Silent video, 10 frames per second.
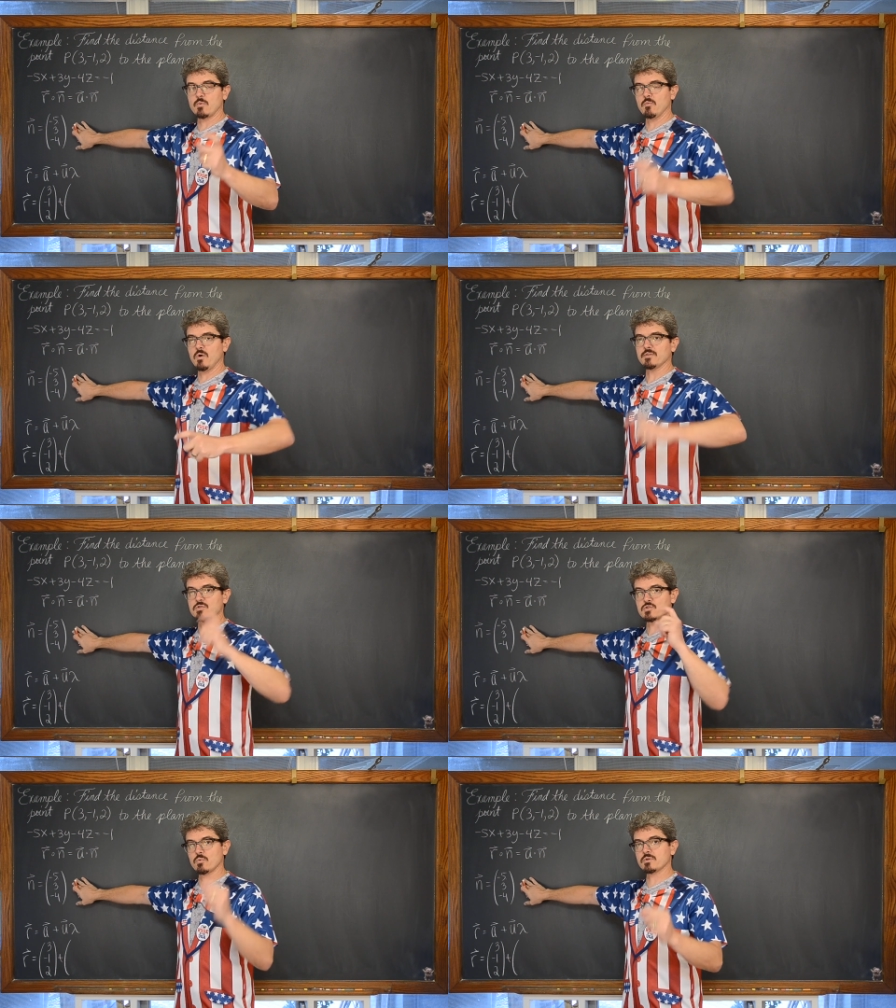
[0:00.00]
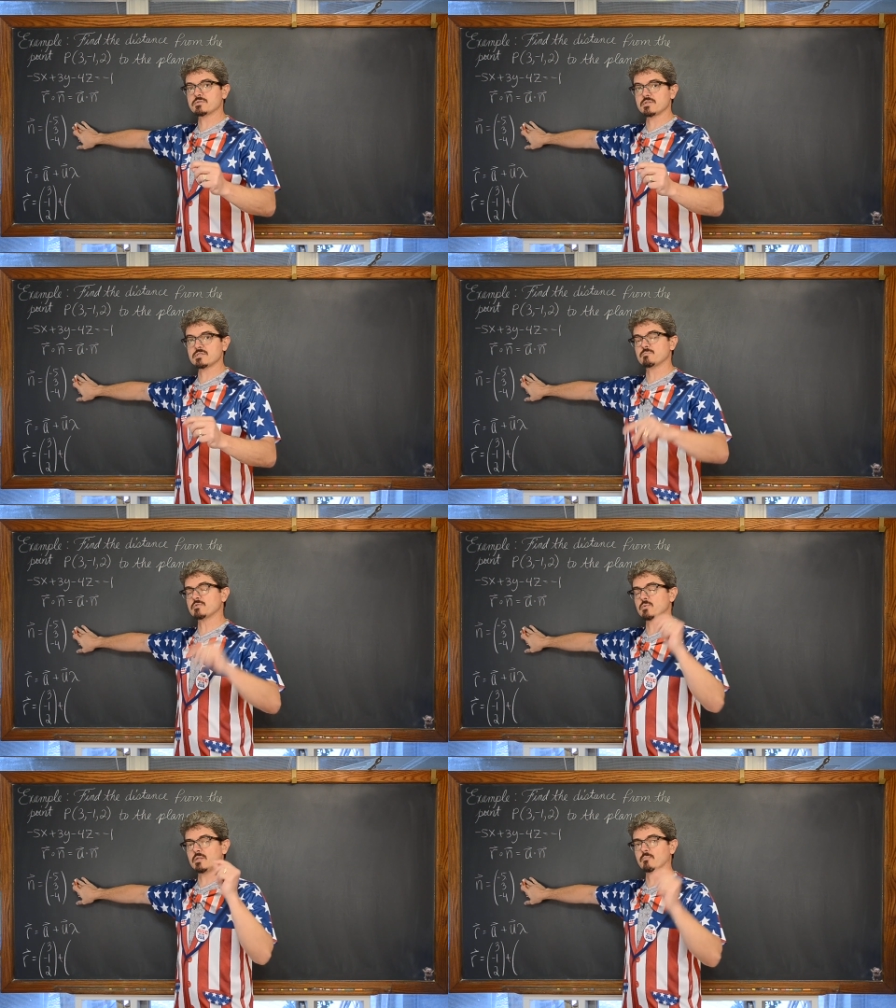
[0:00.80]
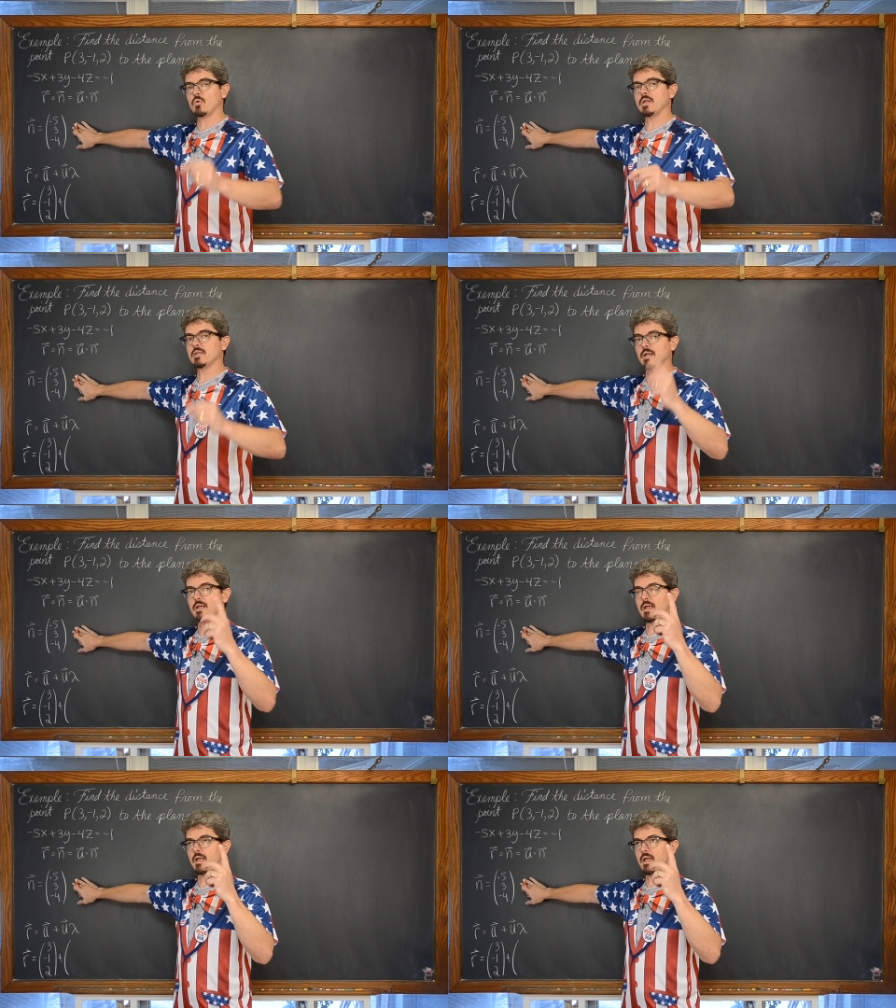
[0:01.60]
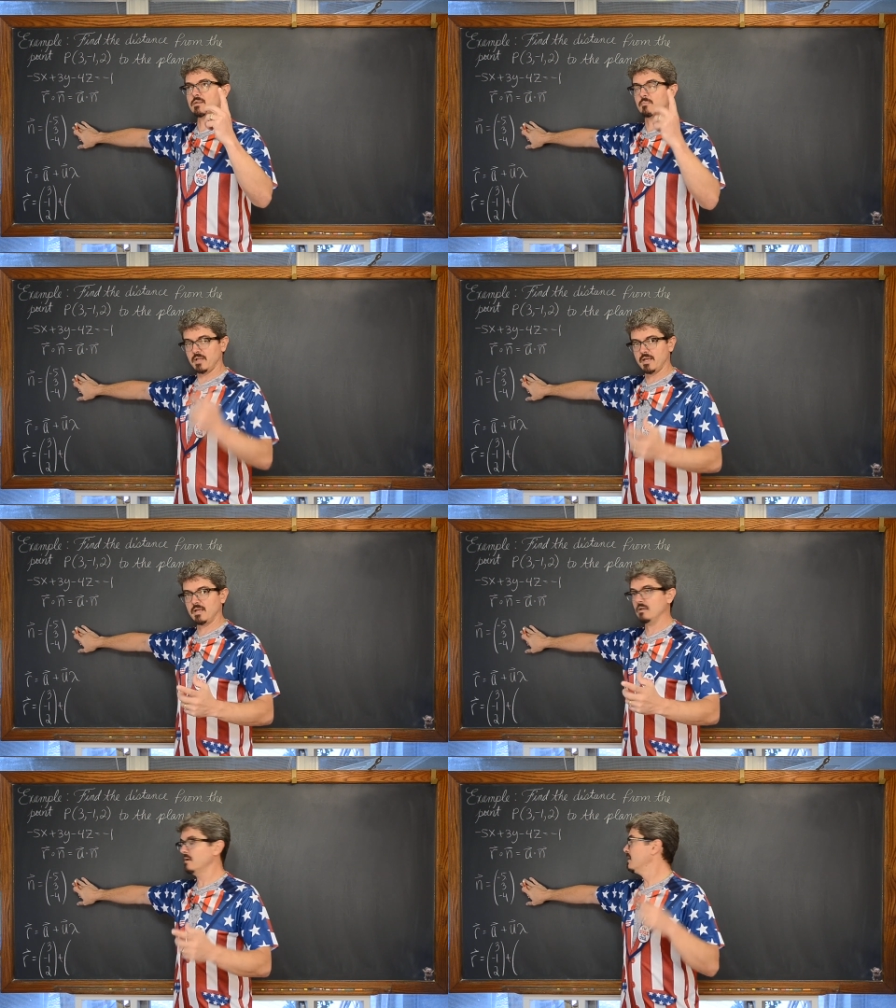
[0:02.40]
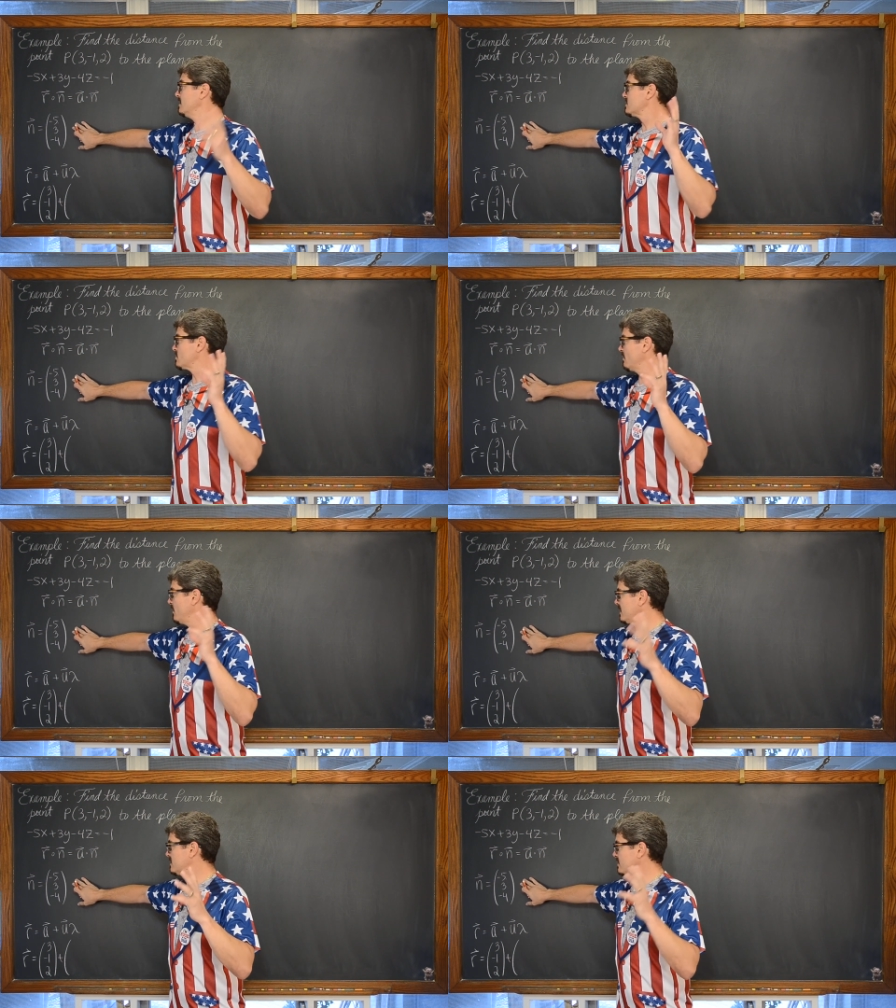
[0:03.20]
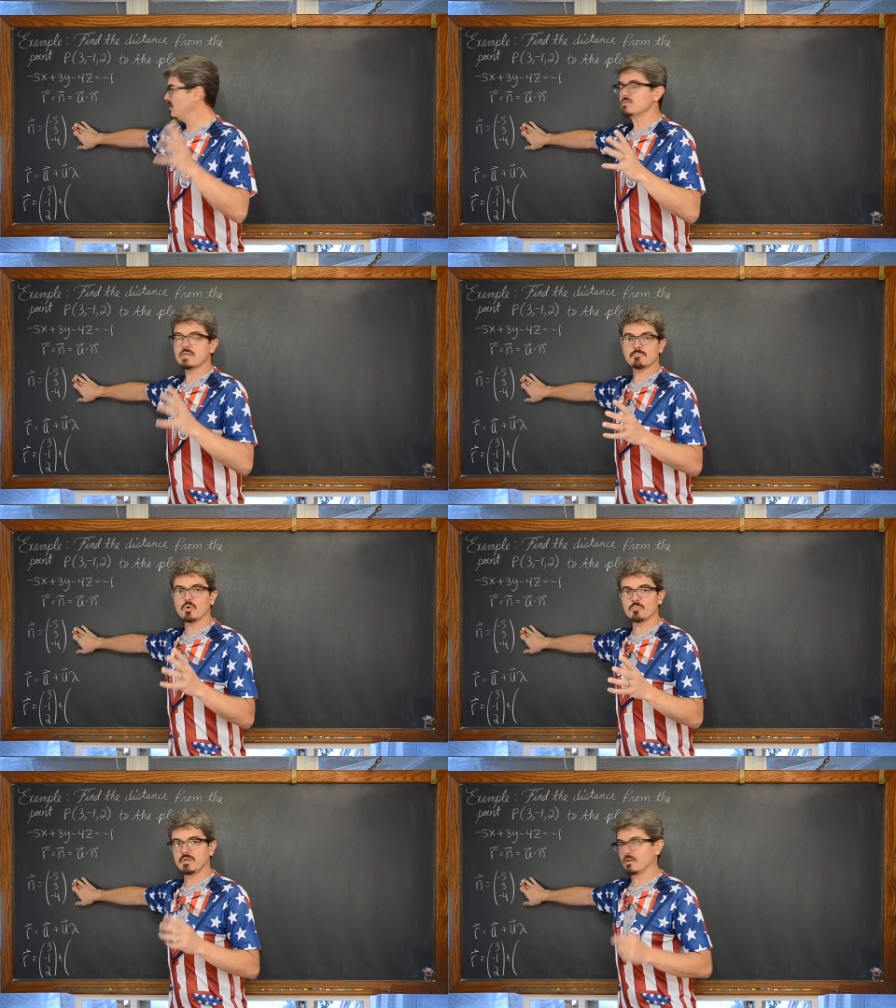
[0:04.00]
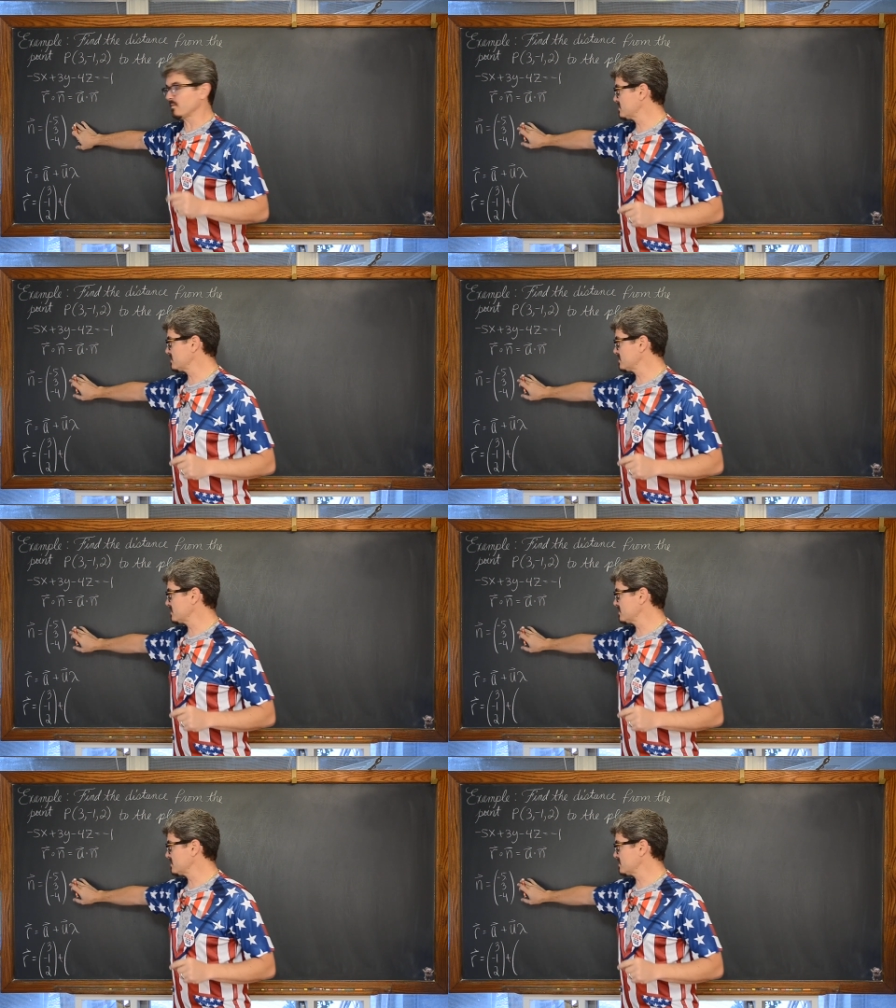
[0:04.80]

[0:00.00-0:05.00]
what we want, the shortest distance between the point and the plane. So we want to use that perpendicular